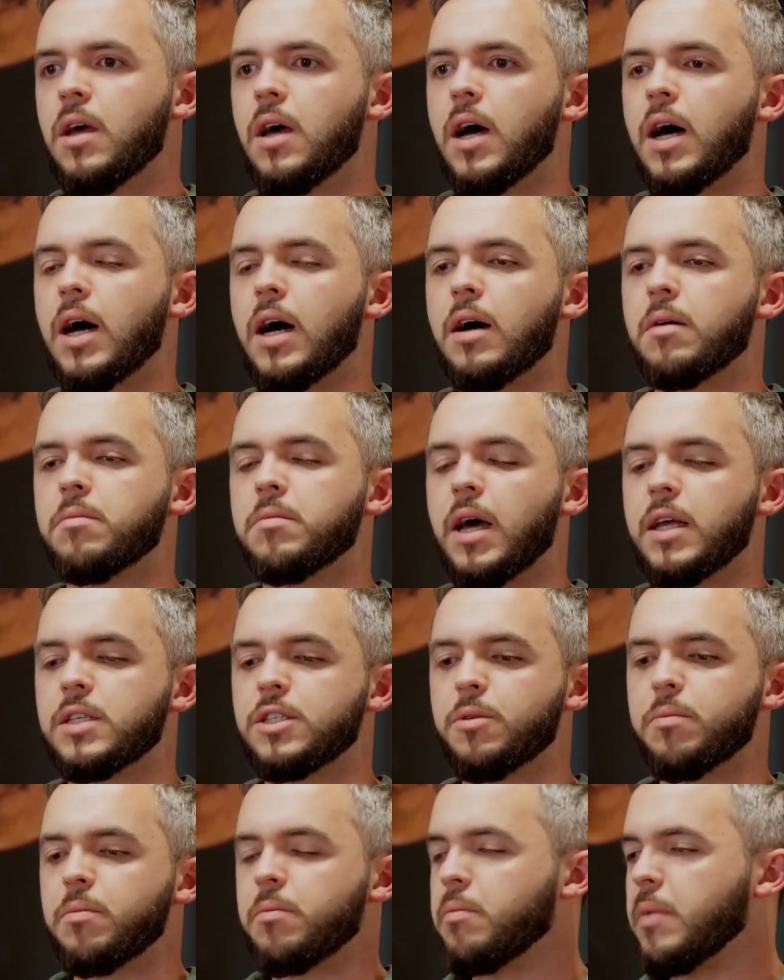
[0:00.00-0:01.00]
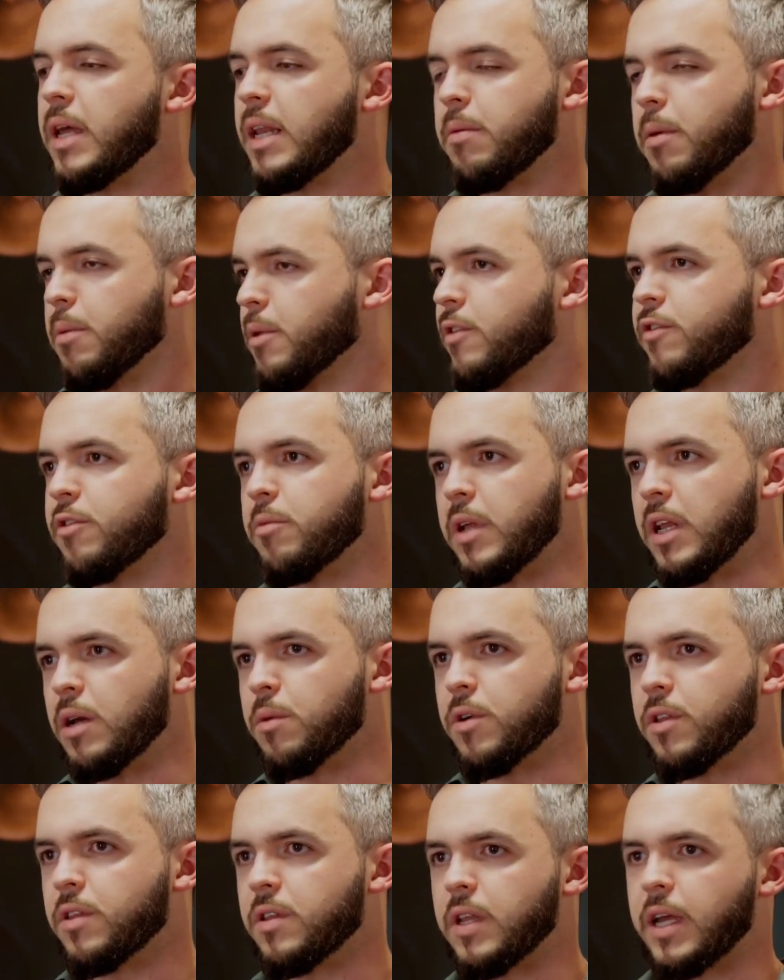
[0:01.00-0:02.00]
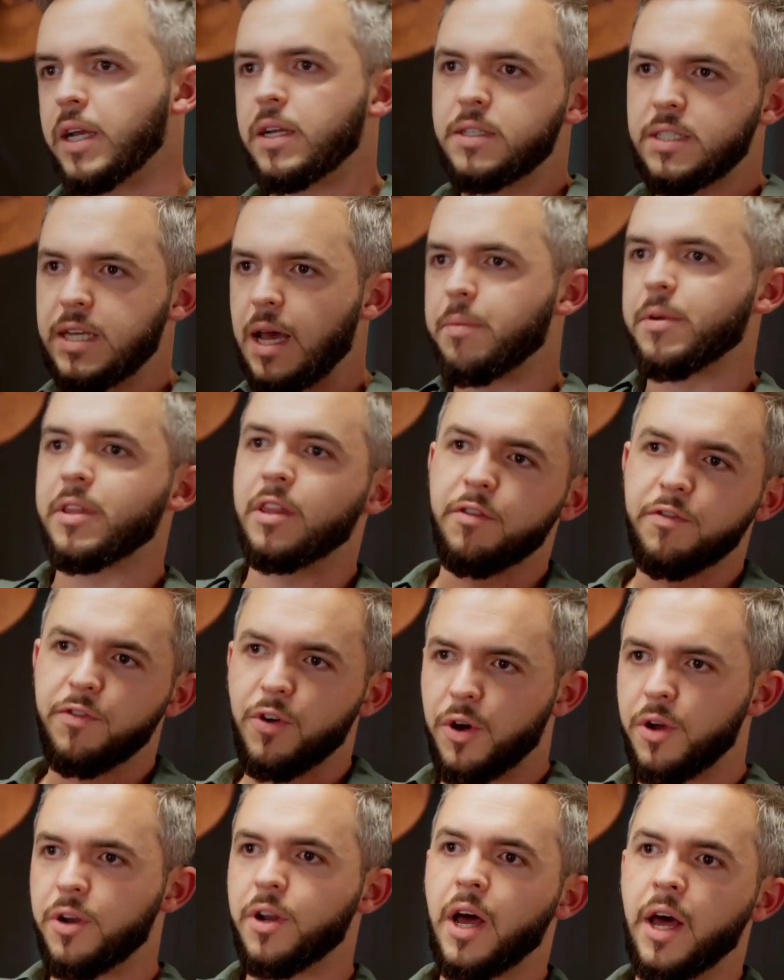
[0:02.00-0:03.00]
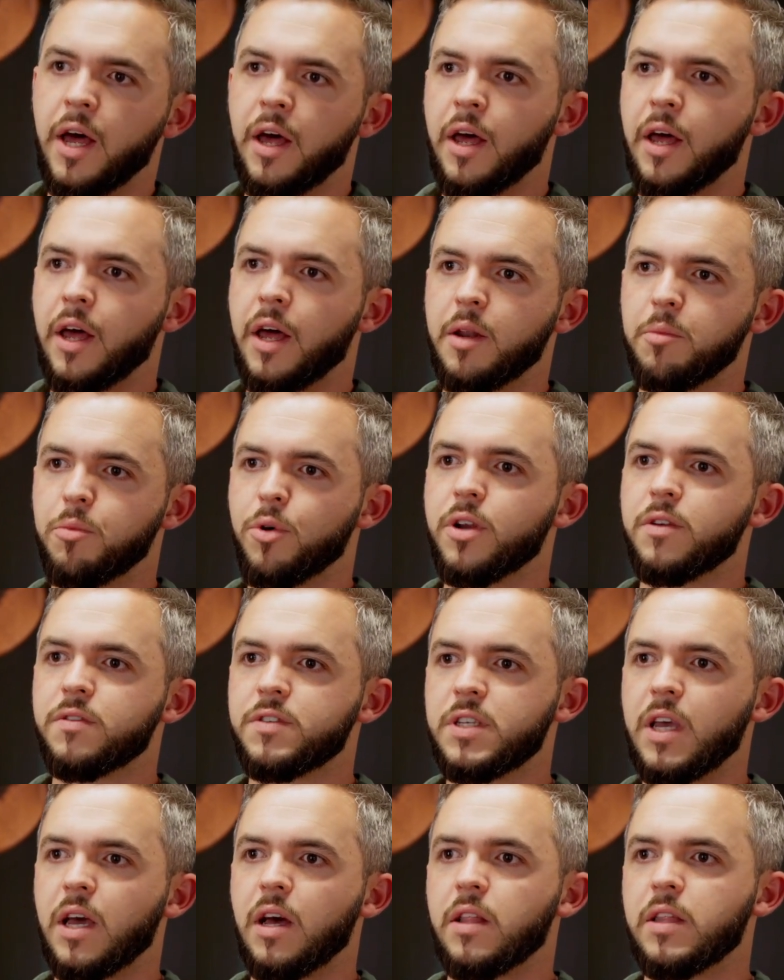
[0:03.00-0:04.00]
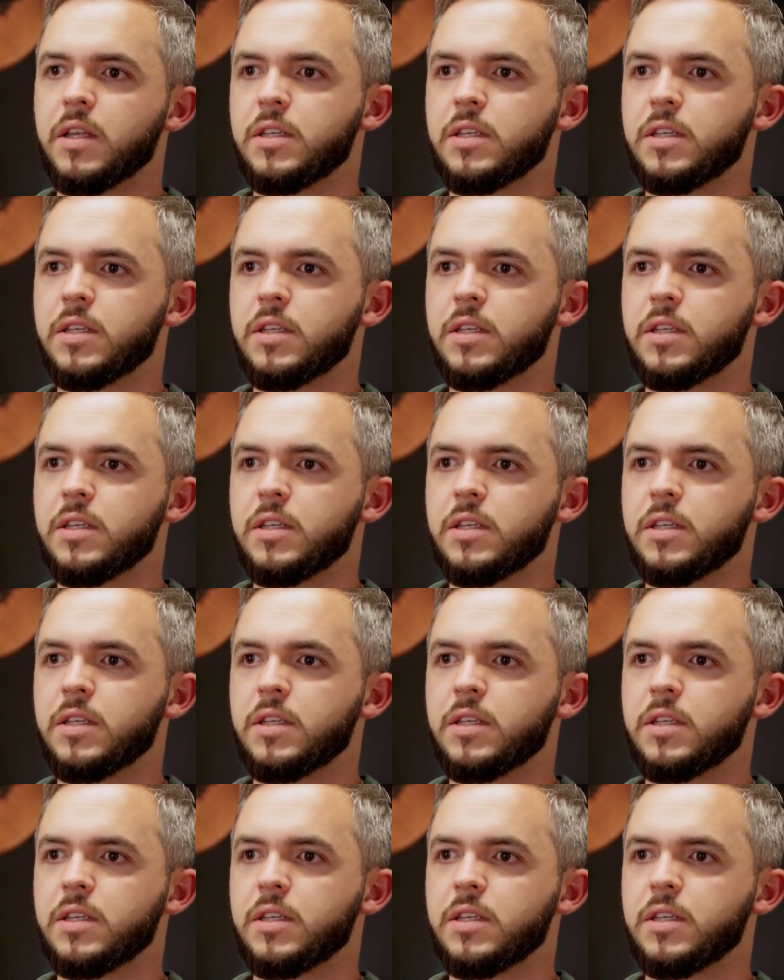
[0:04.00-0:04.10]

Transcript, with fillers: Um, and so many people are familiar with like tapping their phone uh, at a point of sale.